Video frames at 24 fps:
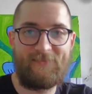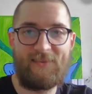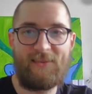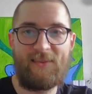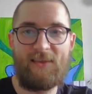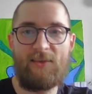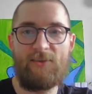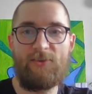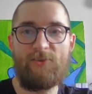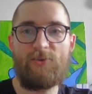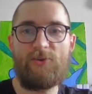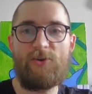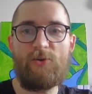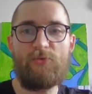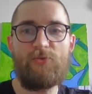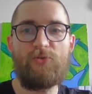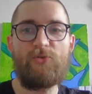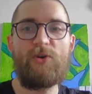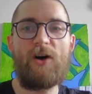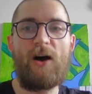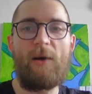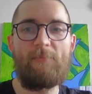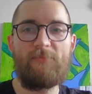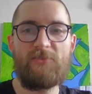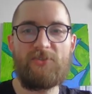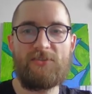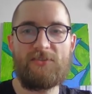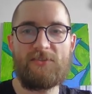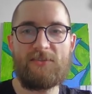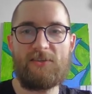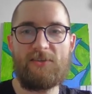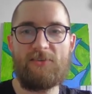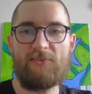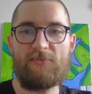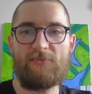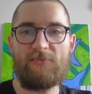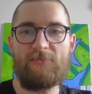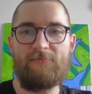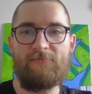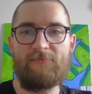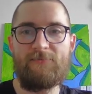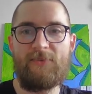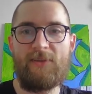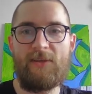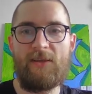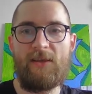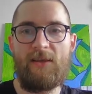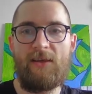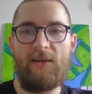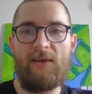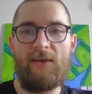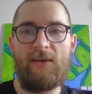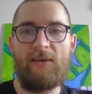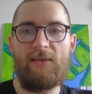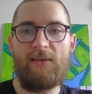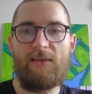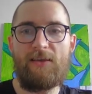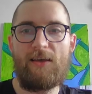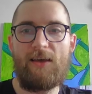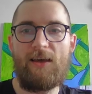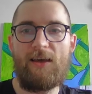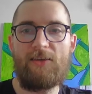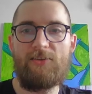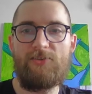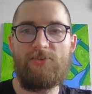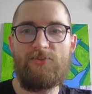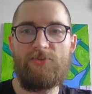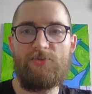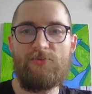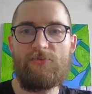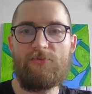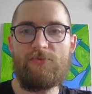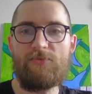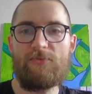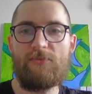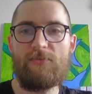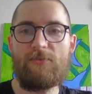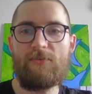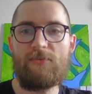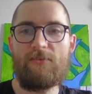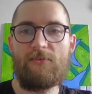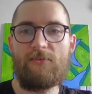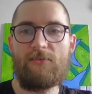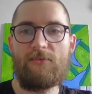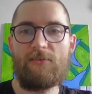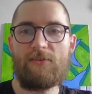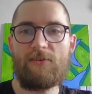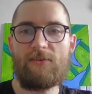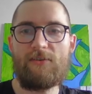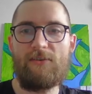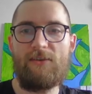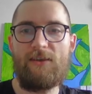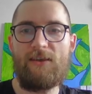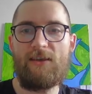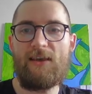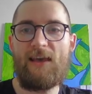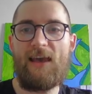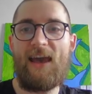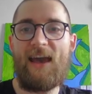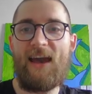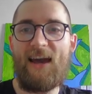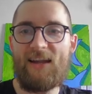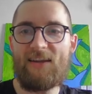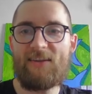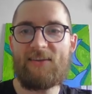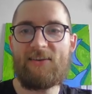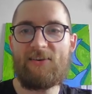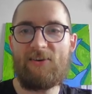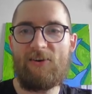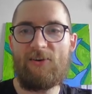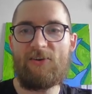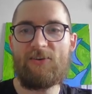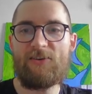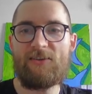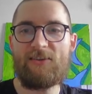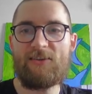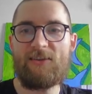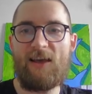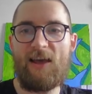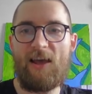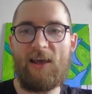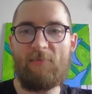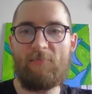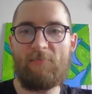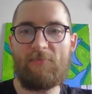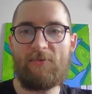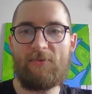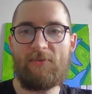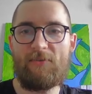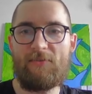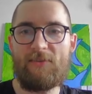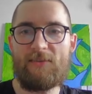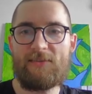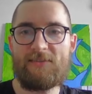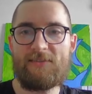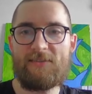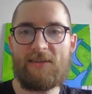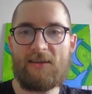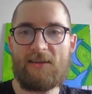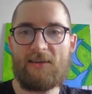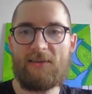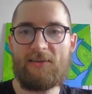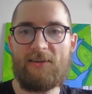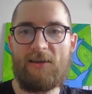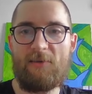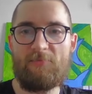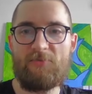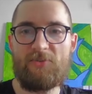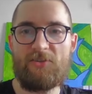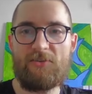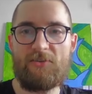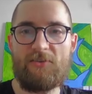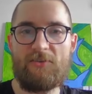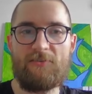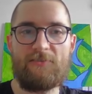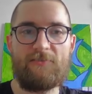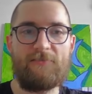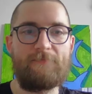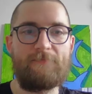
You go to options here and you click add card type, the second option here.